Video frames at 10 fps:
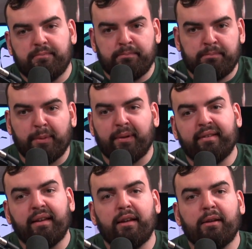
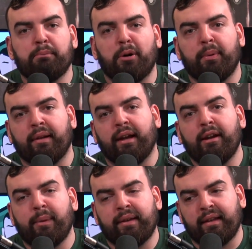publicity and popularity
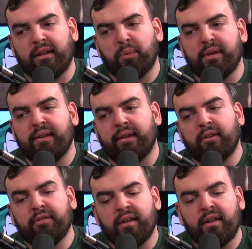because that's what it
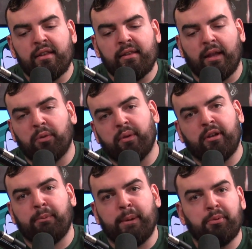deserves. That's what these
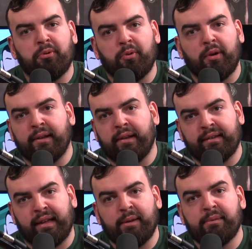people in this
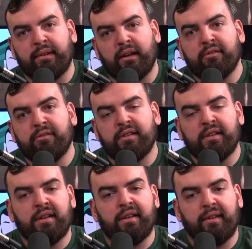game deserve.
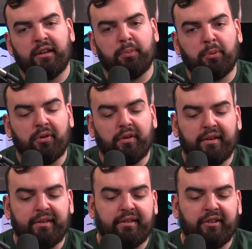This sport
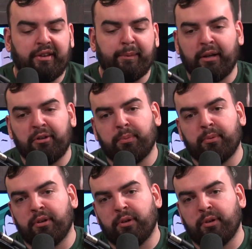is just the best sport in the